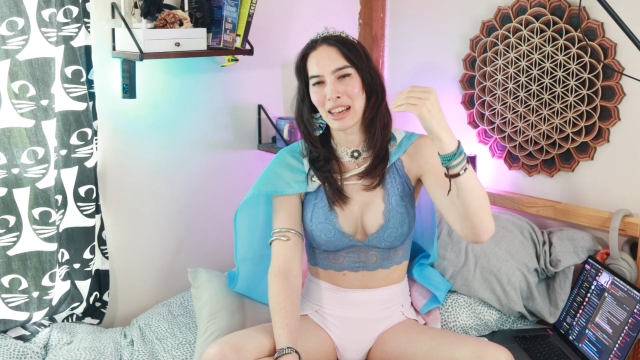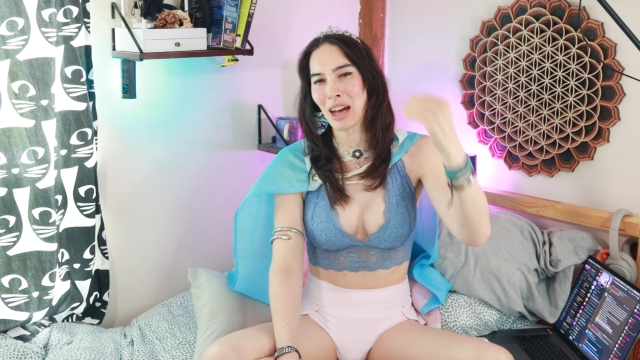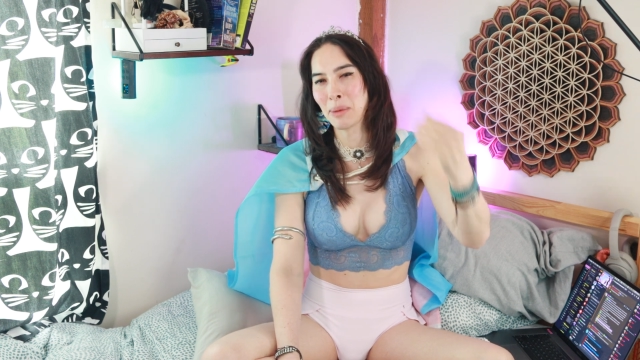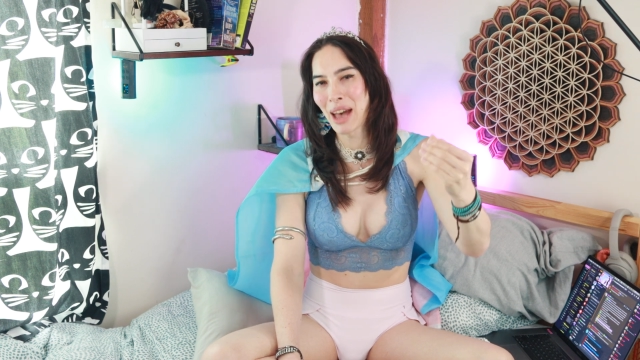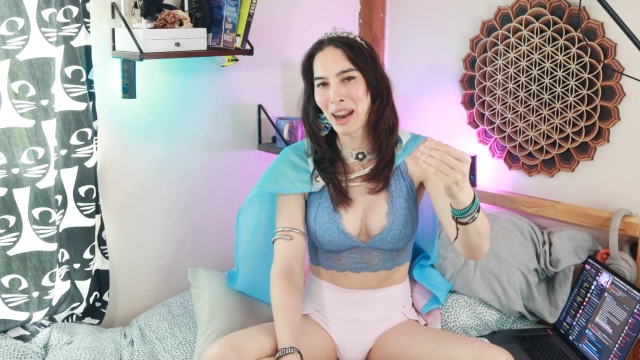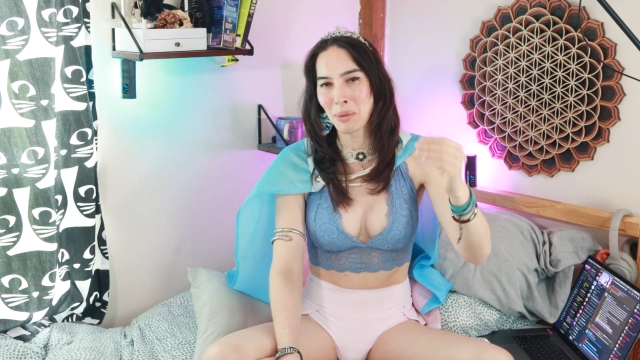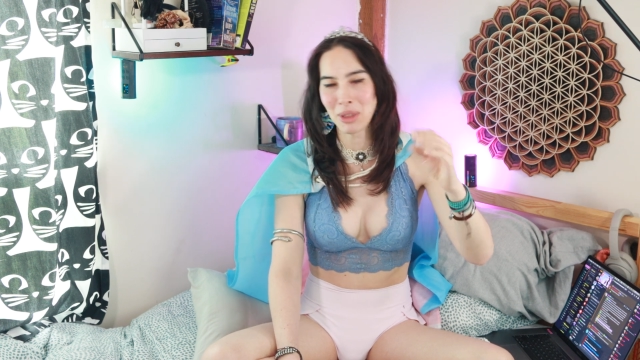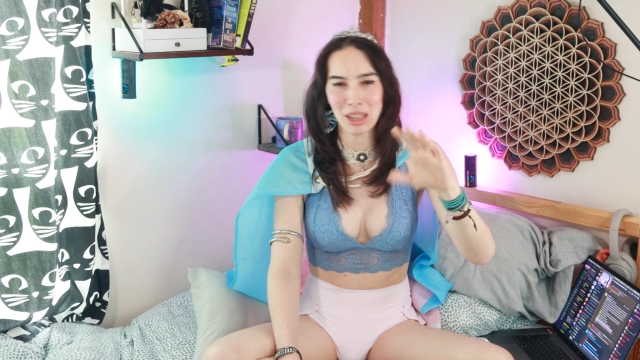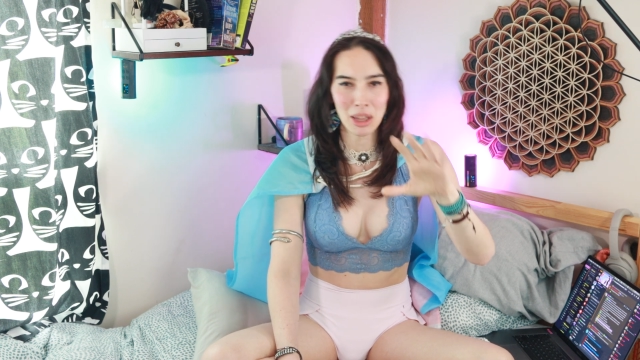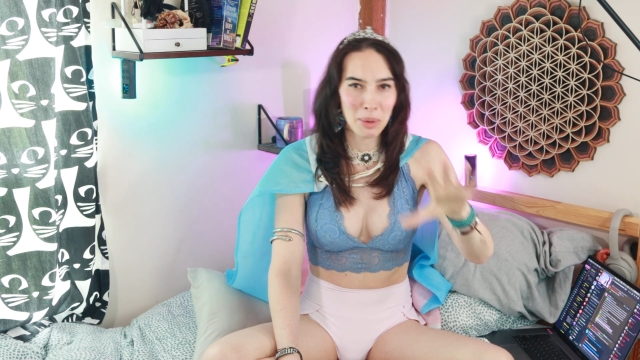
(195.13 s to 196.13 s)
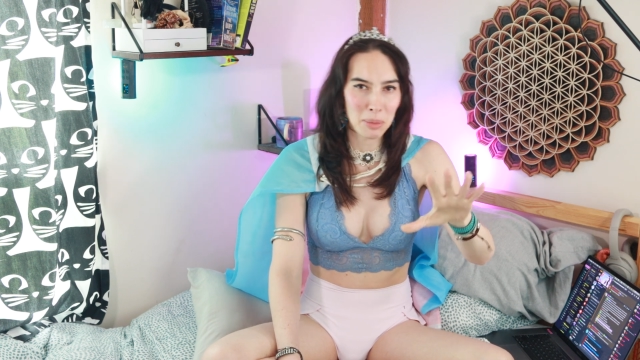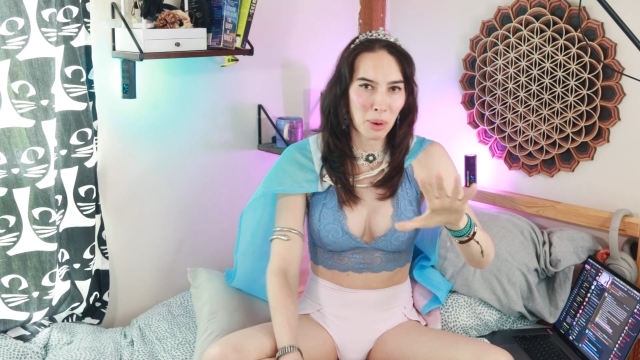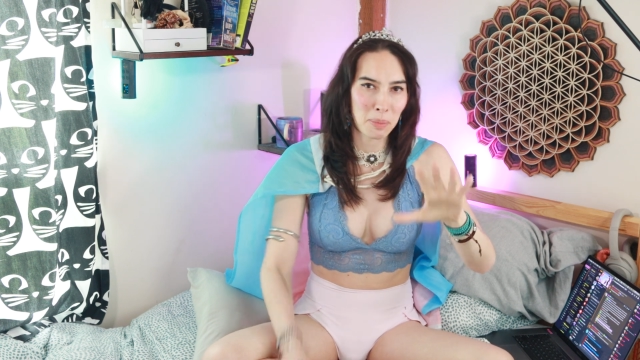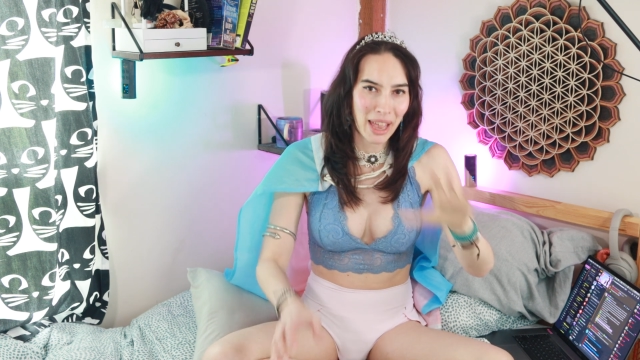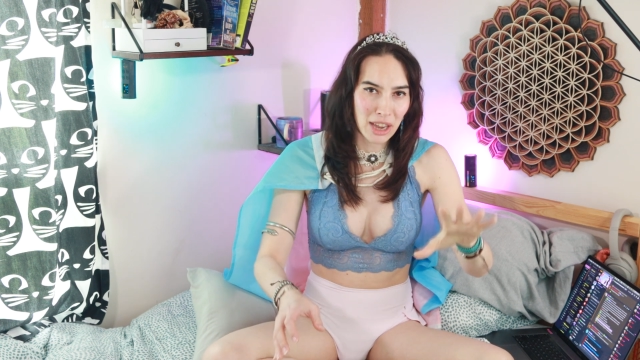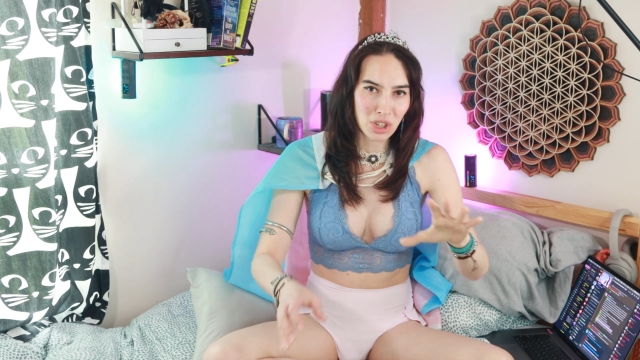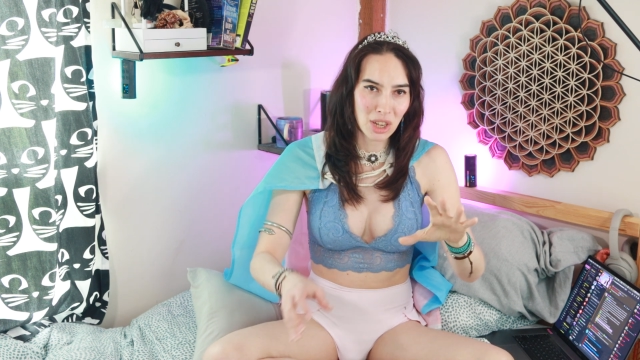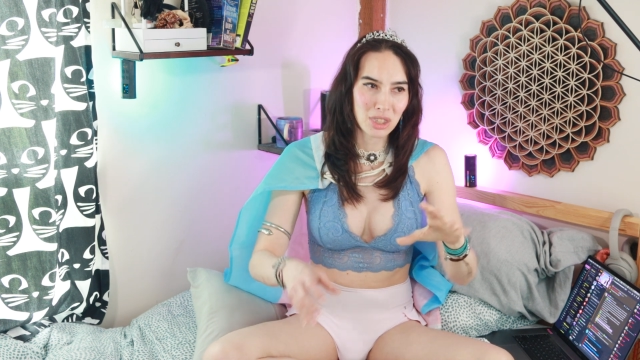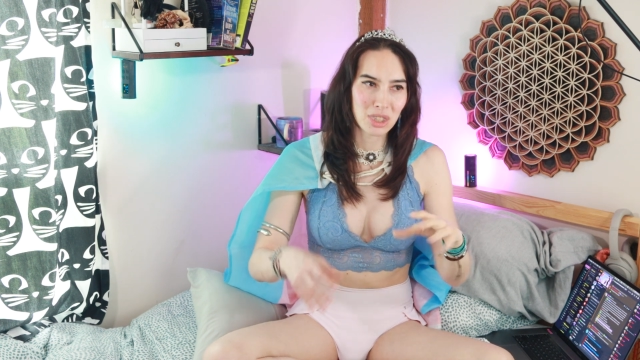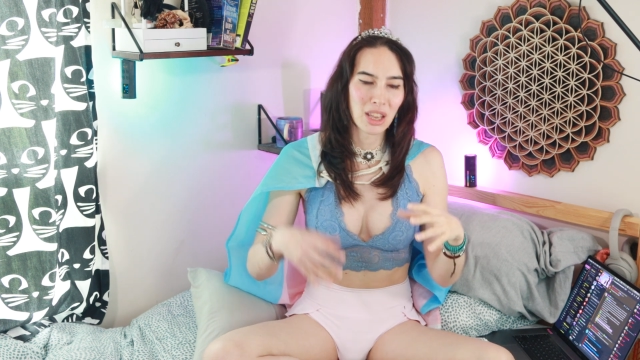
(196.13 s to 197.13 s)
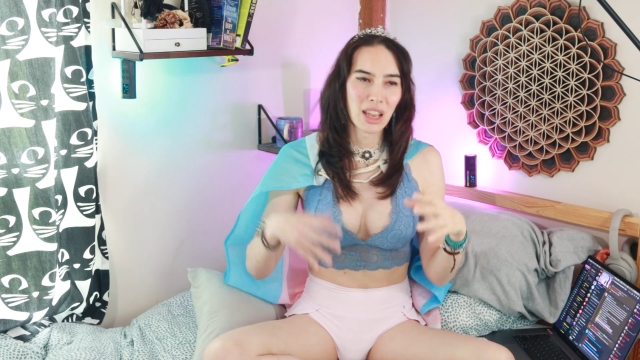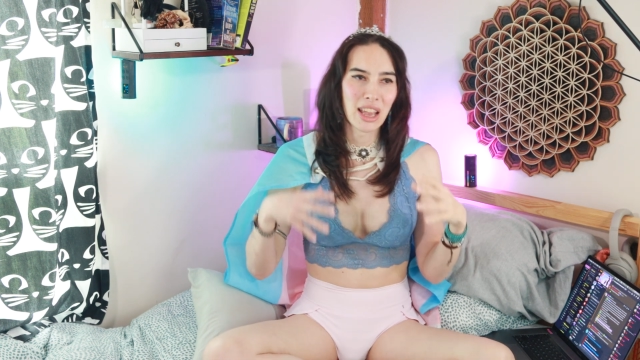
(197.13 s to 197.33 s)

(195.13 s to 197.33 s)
come at it with a little bit more patience